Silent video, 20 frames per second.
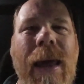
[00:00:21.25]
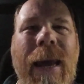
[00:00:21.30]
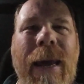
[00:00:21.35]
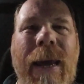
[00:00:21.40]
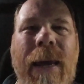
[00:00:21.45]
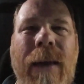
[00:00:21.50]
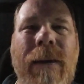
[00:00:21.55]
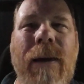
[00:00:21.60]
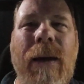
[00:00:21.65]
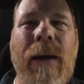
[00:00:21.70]

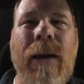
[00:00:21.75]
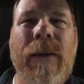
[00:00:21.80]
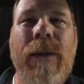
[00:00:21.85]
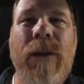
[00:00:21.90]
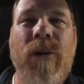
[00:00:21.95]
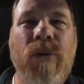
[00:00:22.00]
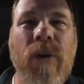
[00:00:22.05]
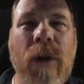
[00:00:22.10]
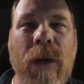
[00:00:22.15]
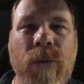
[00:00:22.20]
and
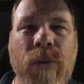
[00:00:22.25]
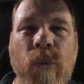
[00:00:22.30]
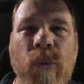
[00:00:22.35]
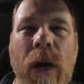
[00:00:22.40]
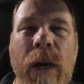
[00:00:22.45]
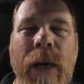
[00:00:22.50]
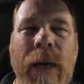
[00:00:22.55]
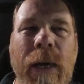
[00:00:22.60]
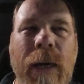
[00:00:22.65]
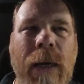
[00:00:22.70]
the truck's
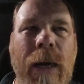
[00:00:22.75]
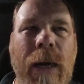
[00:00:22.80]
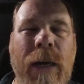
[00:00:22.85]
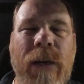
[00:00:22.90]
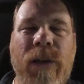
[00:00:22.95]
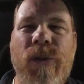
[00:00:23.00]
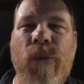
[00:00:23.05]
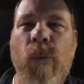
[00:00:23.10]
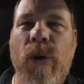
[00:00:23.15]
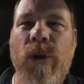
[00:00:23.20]
running,
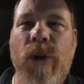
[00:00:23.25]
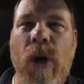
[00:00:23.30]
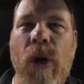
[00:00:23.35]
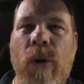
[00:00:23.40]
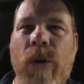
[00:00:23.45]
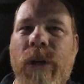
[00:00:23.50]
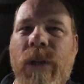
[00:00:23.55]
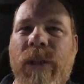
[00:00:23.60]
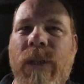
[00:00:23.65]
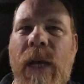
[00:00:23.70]
as you will
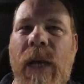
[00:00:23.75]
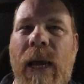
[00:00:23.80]
notice,